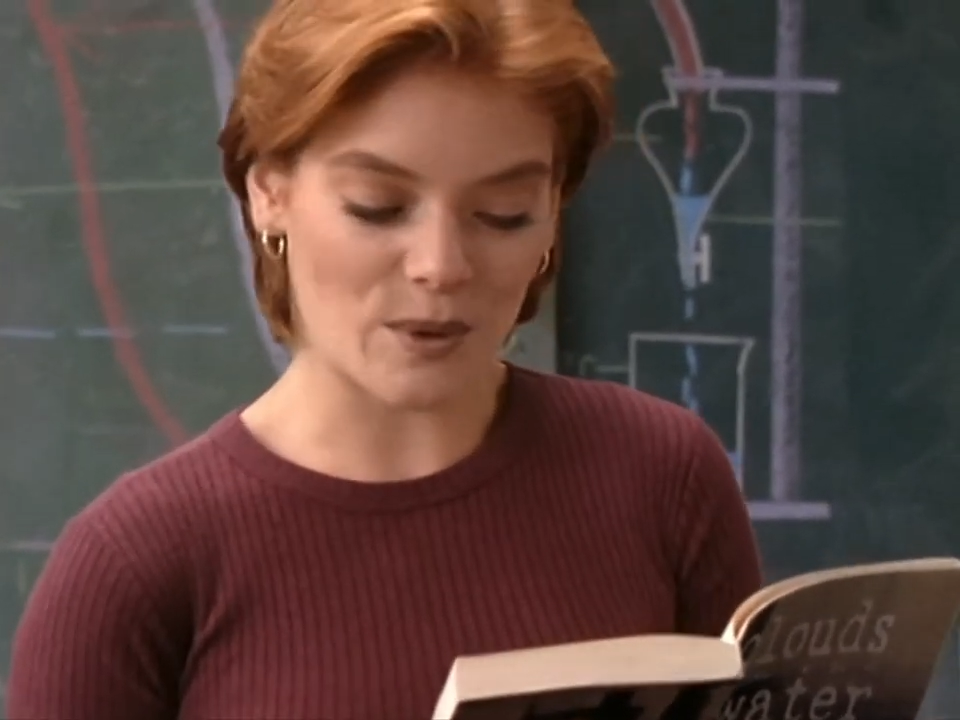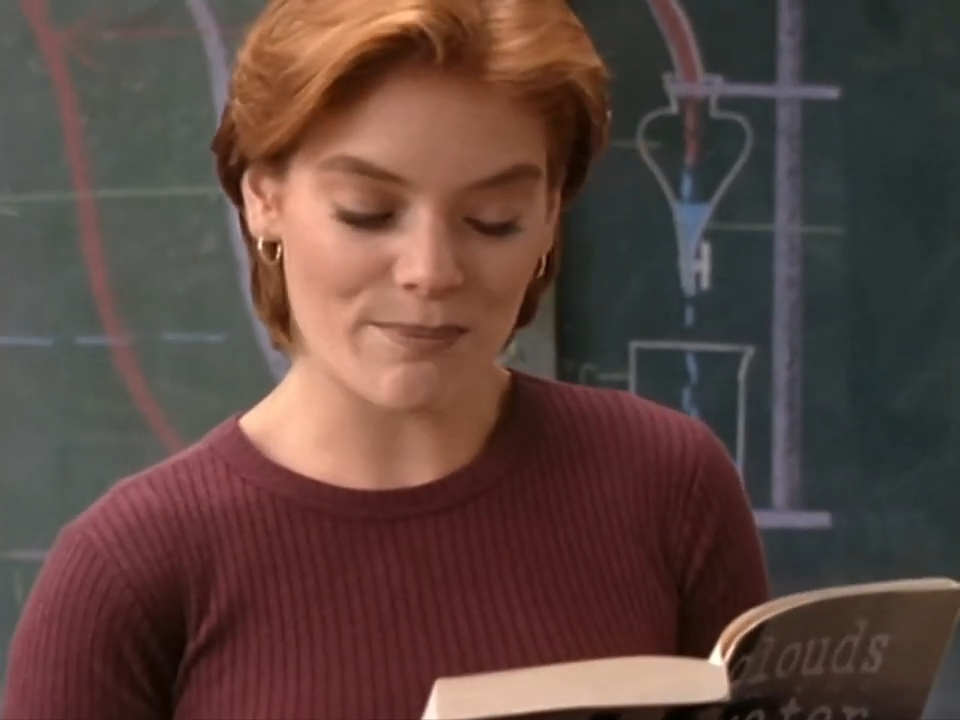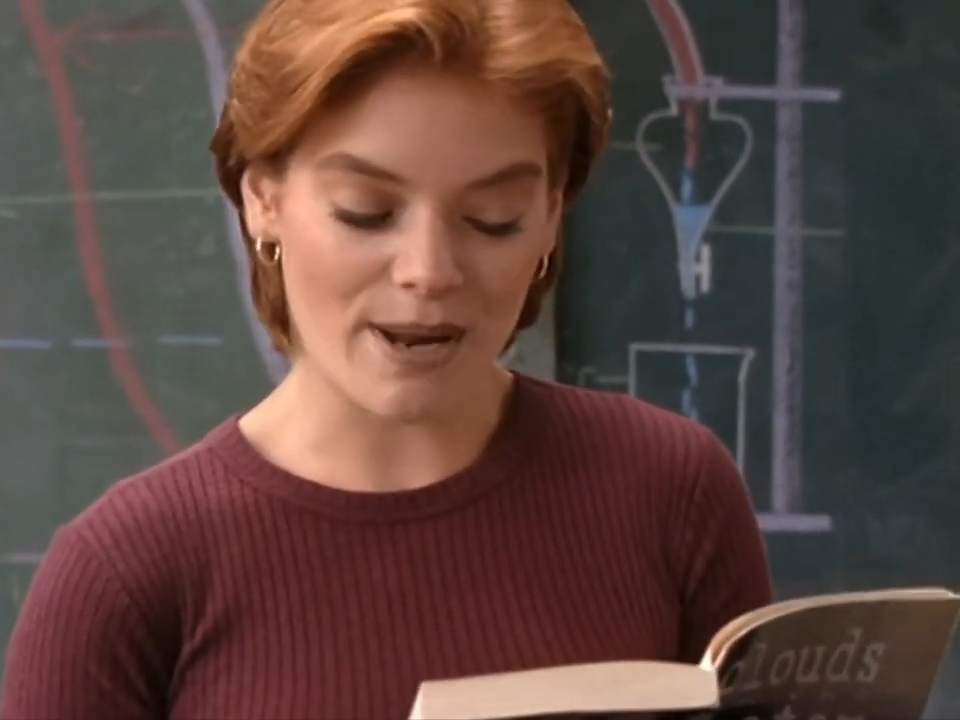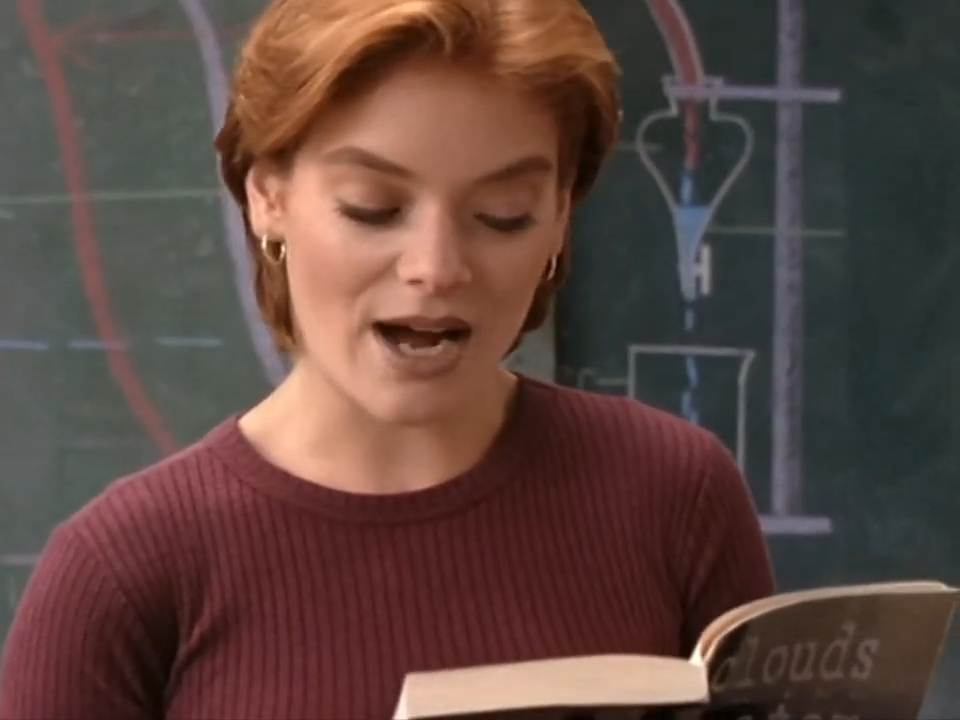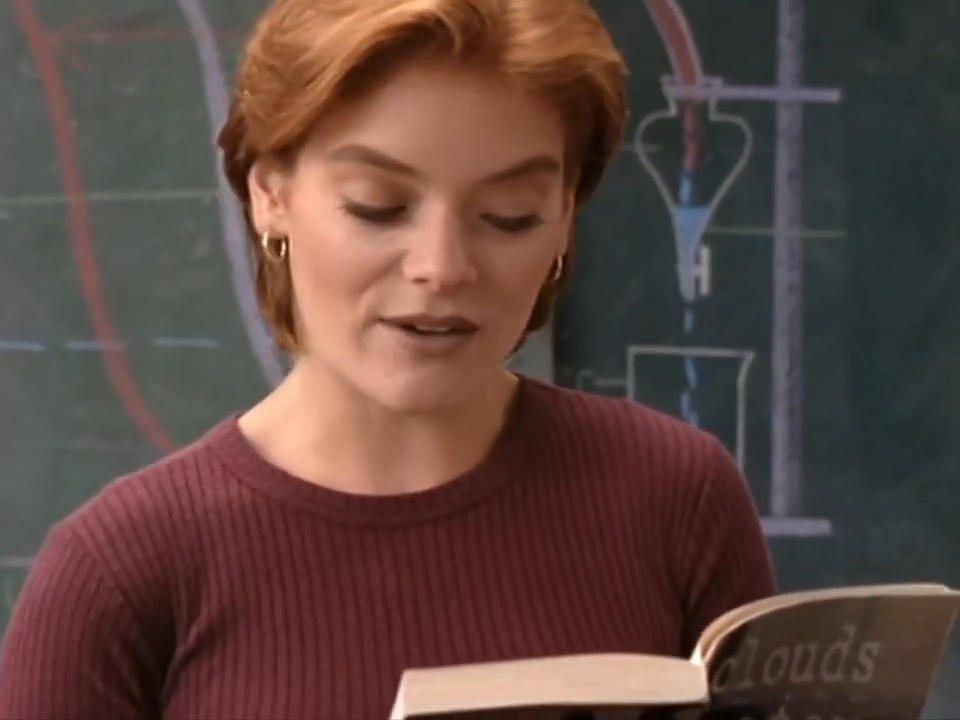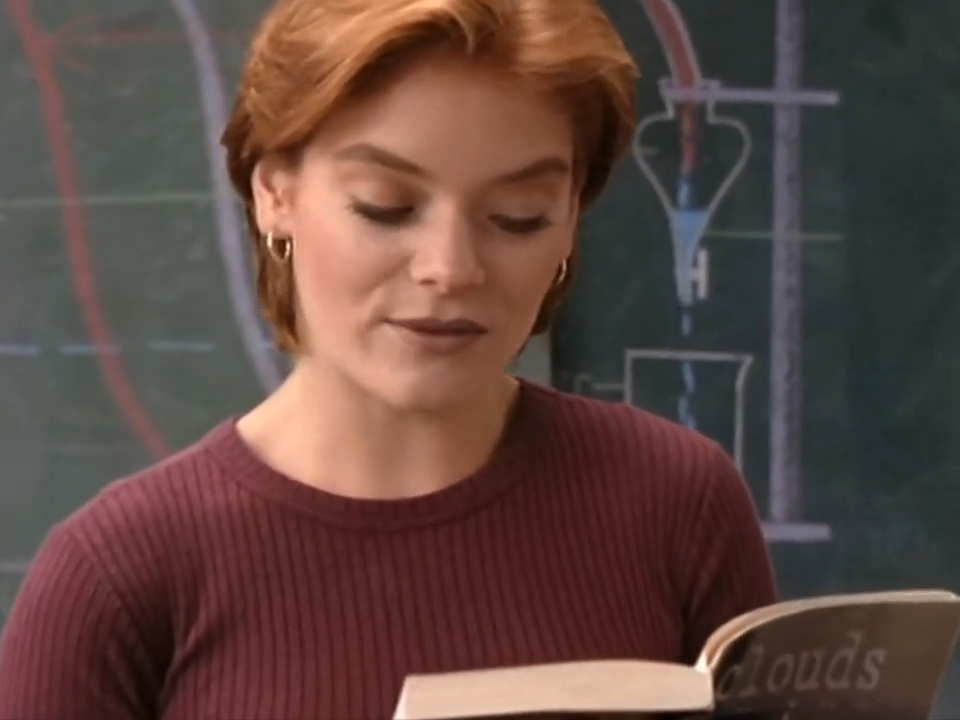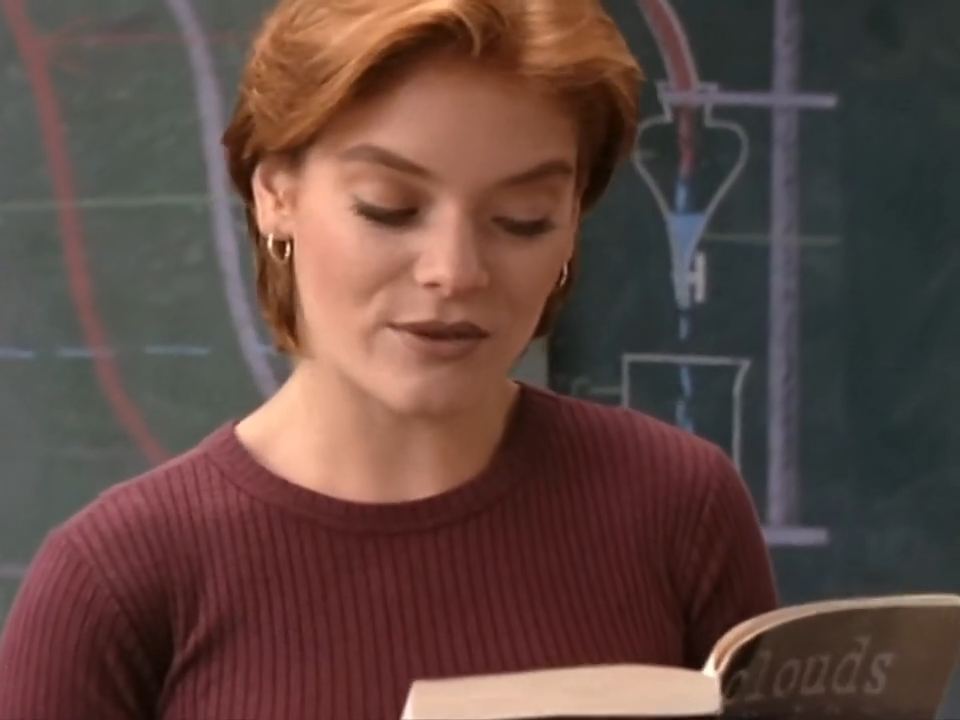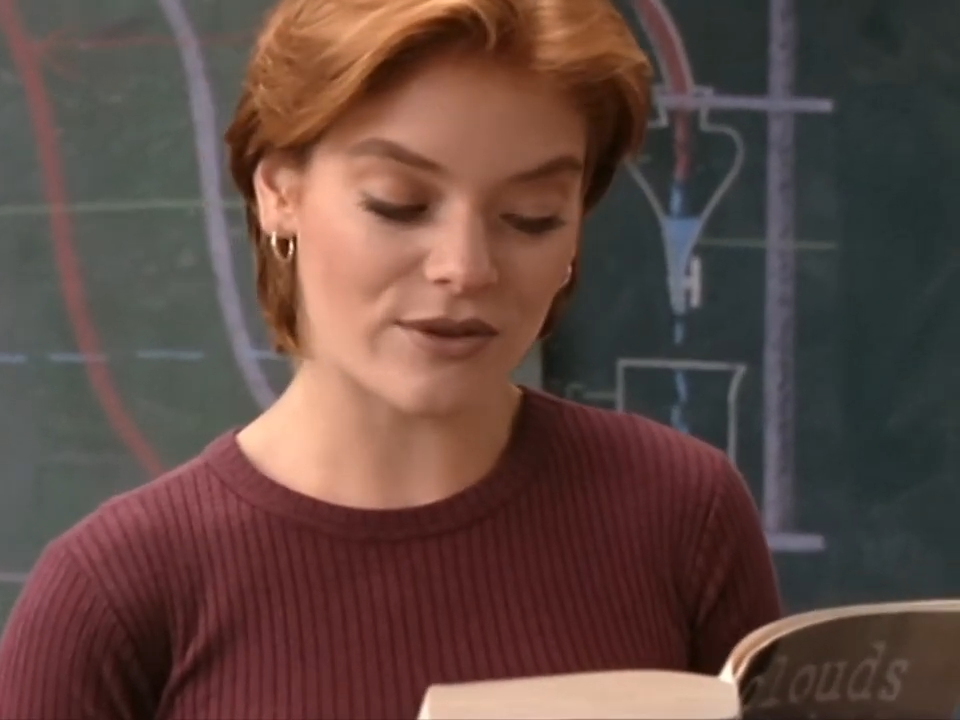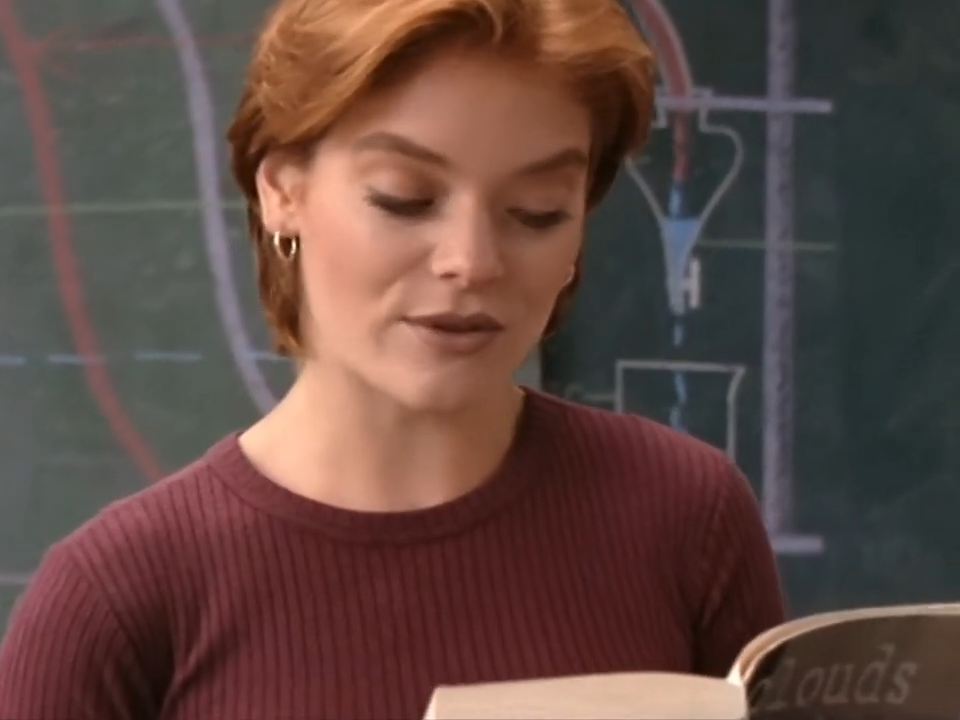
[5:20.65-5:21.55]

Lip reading: what powerful